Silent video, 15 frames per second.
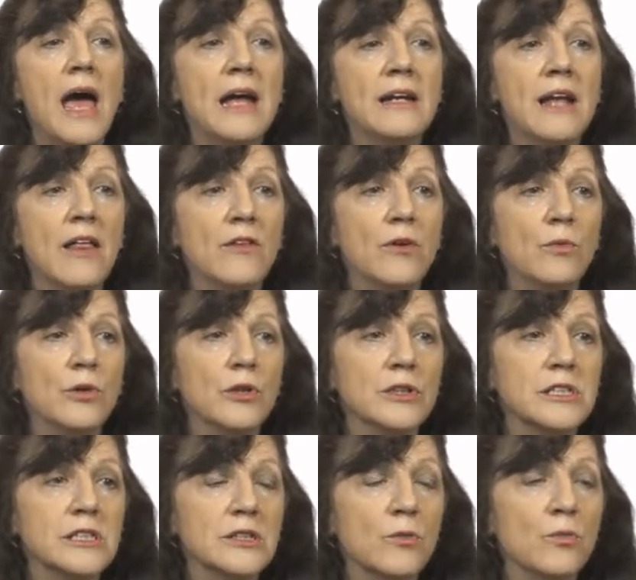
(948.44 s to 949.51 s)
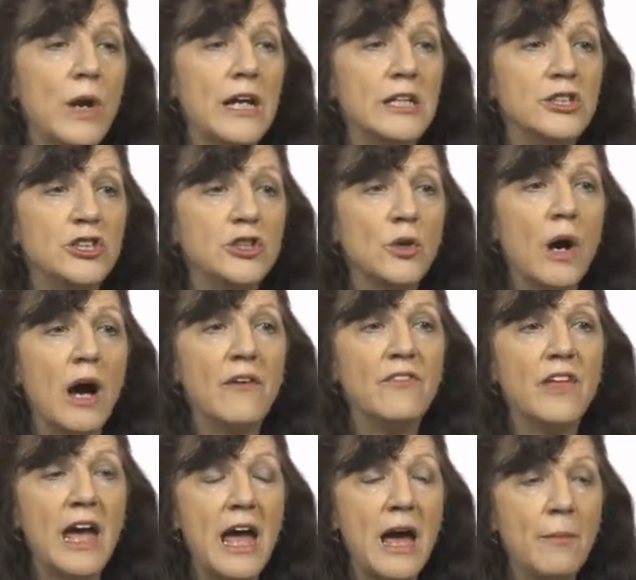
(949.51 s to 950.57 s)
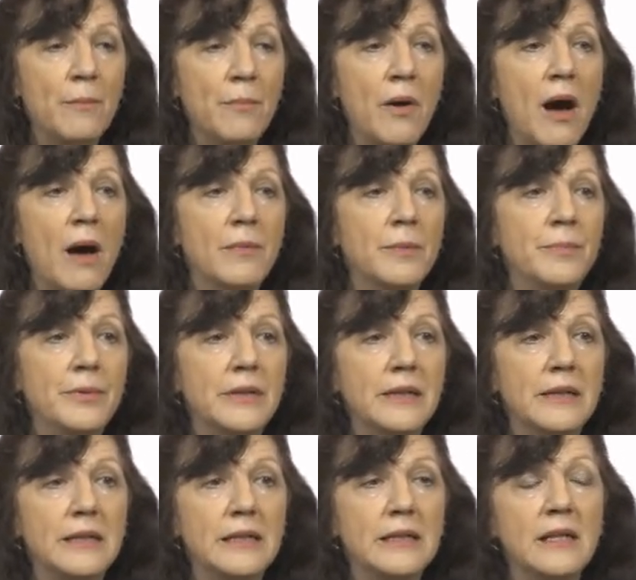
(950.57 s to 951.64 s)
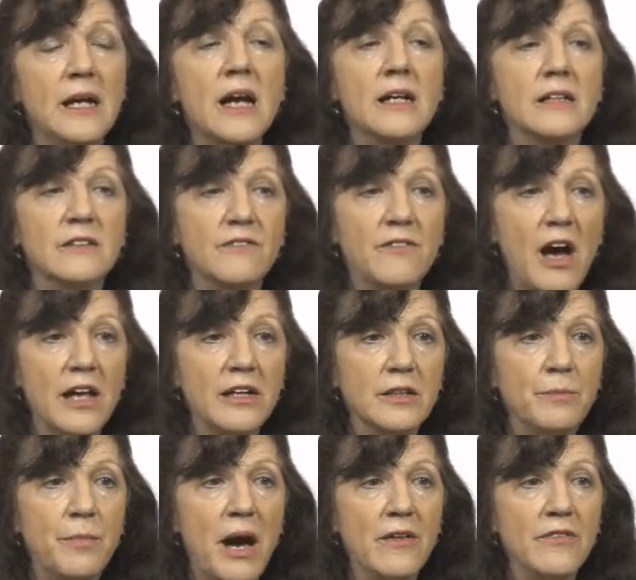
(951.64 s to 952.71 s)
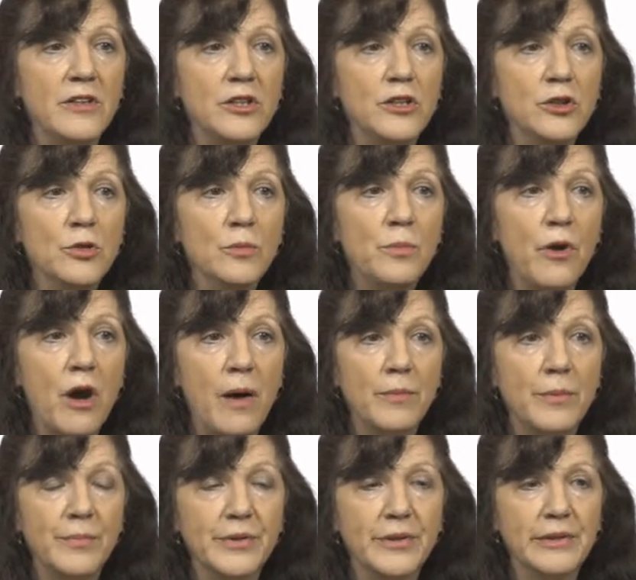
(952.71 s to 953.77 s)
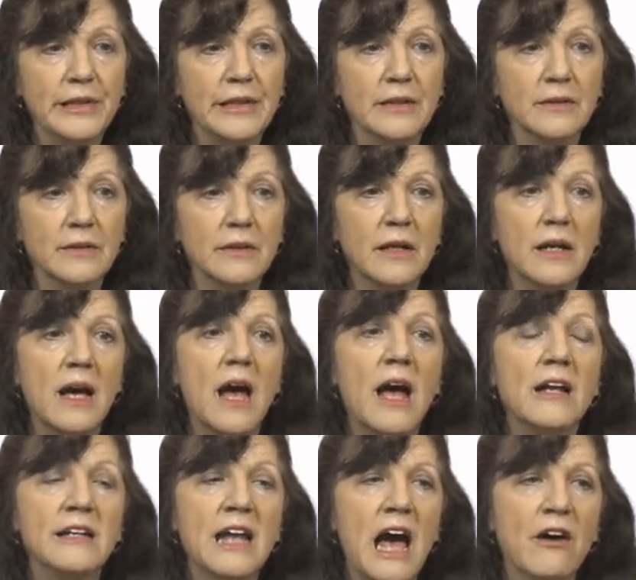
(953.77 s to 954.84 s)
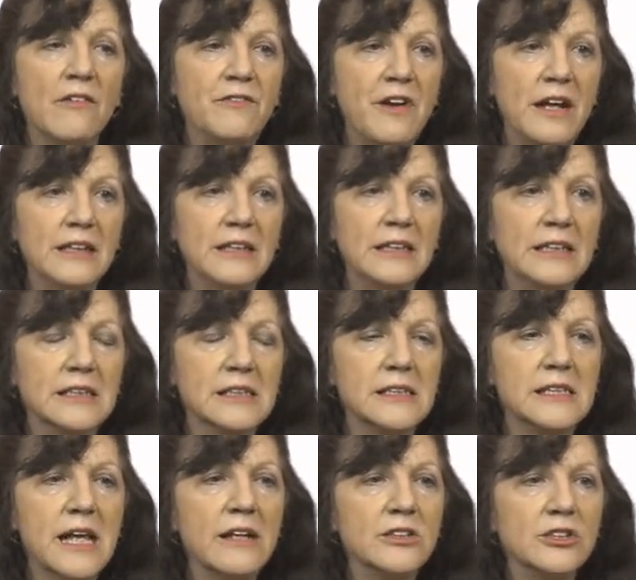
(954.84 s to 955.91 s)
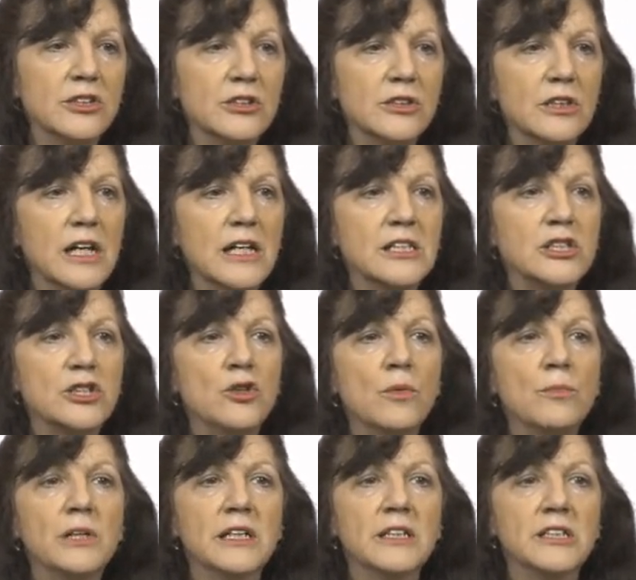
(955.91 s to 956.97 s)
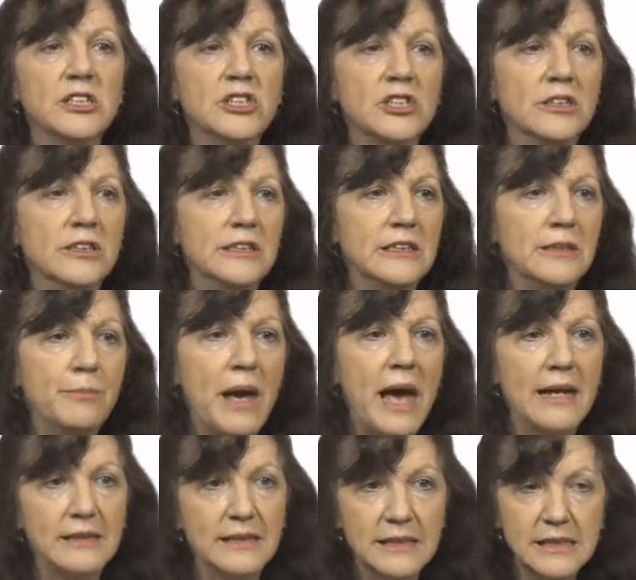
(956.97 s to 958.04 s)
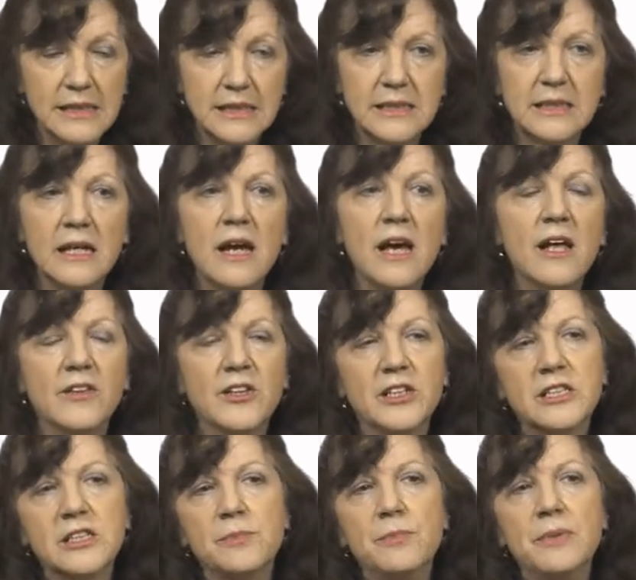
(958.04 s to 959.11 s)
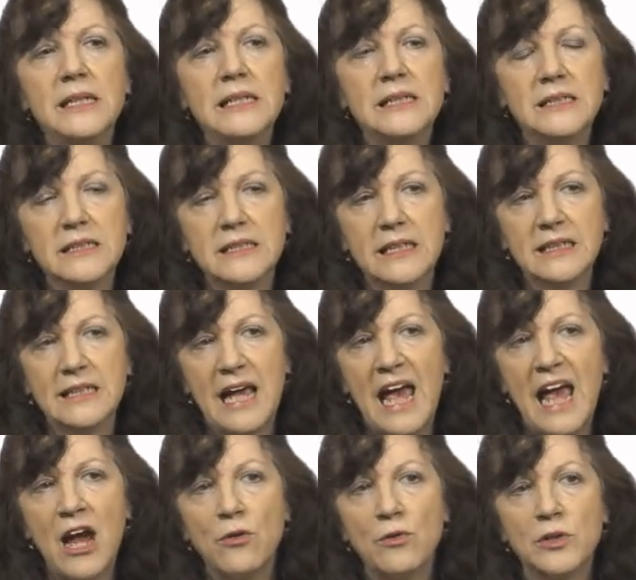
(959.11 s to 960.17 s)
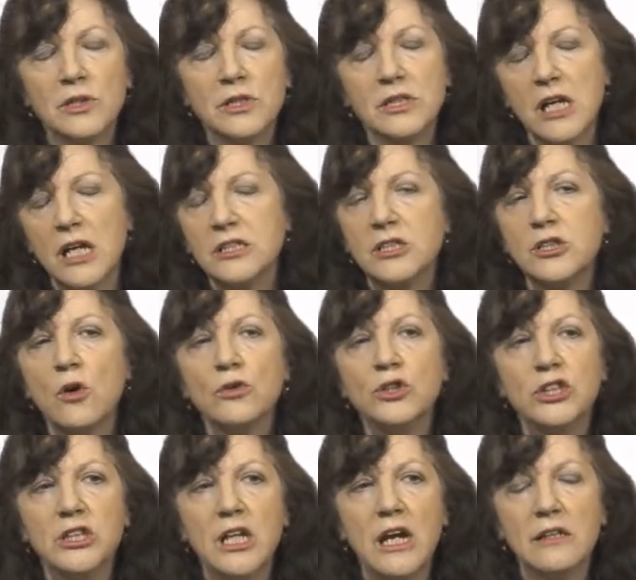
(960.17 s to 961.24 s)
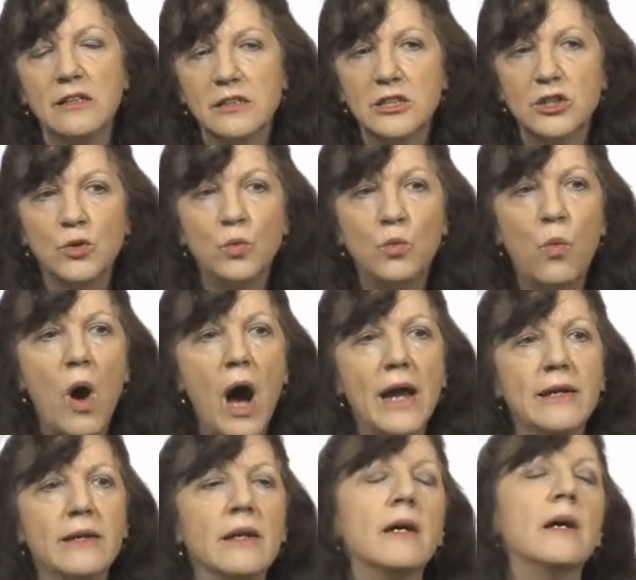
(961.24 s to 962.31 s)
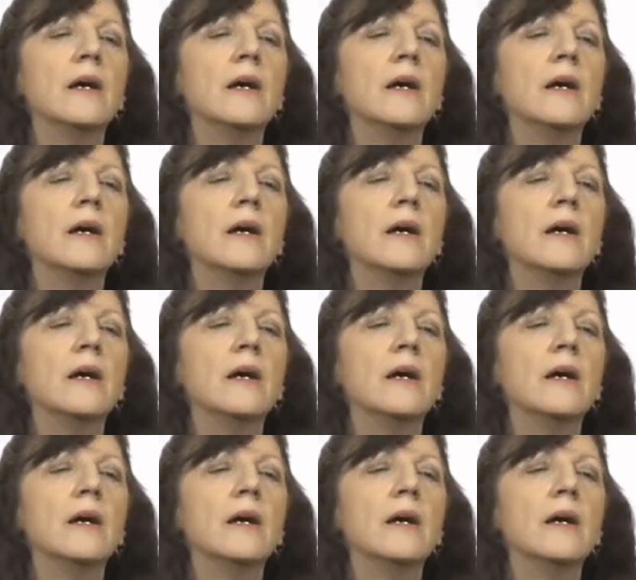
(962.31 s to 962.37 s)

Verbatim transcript: In other words, the ratio of the M probability divided by the U probability. Now, Fellegi and Sunter assume conditional independence. This means that the errors associated to one